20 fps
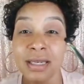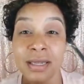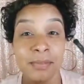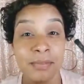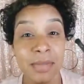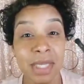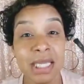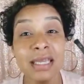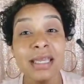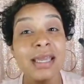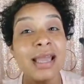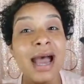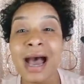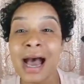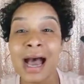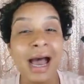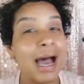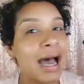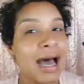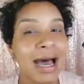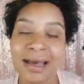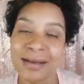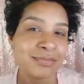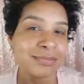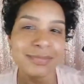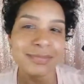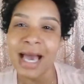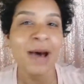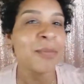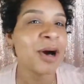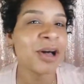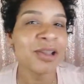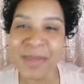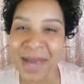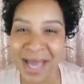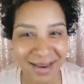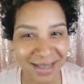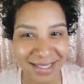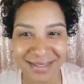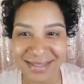Me, I'm all
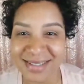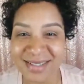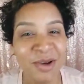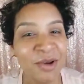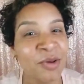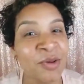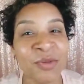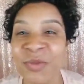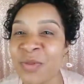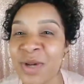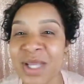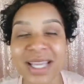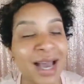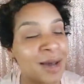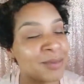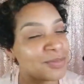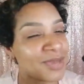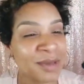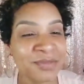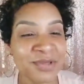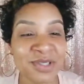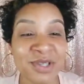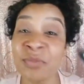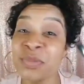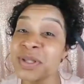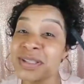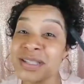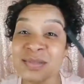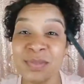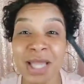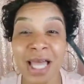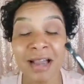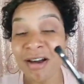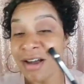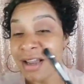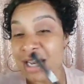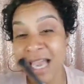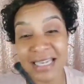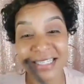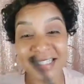about it. So I'm just going to put this black on.
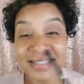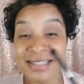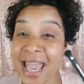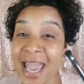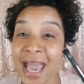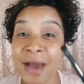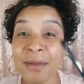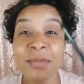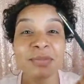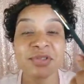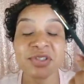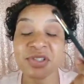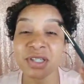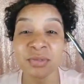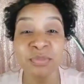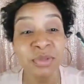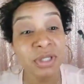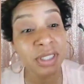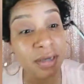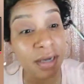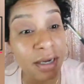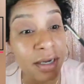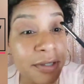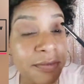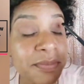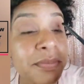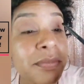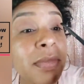I didn't tap. I'm just going to put it on.